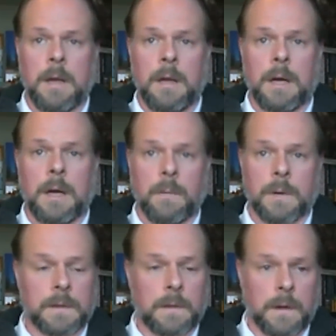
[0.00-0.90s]
We're
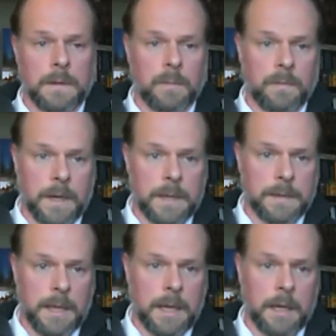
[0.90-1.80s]
starting to provide to
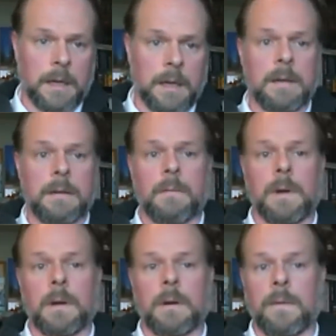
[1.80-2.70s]
Canada.
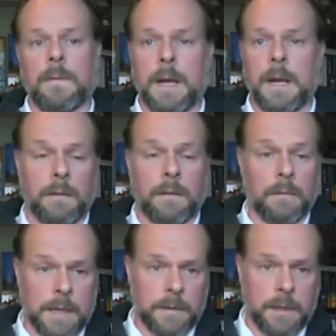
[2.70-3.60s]
We're providing
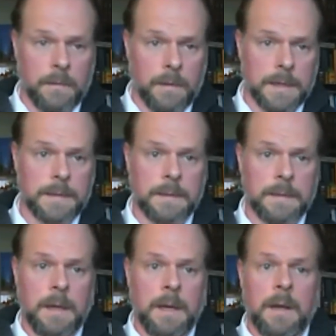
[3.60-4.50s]
throughout the US.
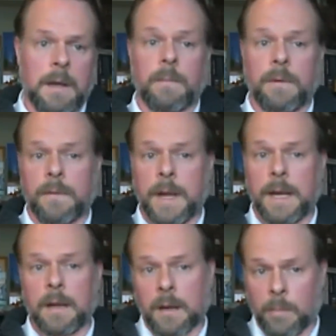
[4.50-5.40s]
We're providing
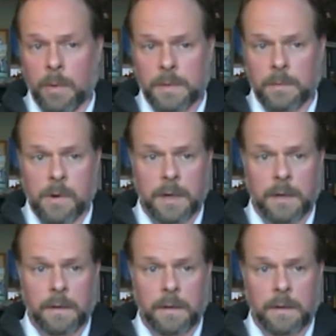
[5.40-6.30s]
a commercial market
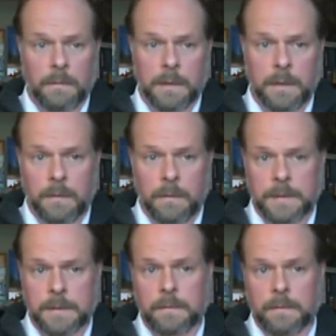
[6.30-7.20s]
throughout the
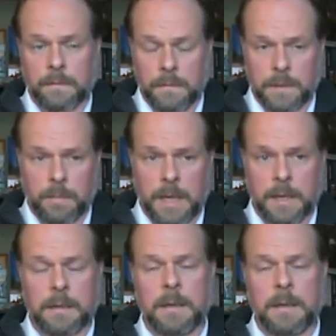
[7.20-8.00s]
US through Japan.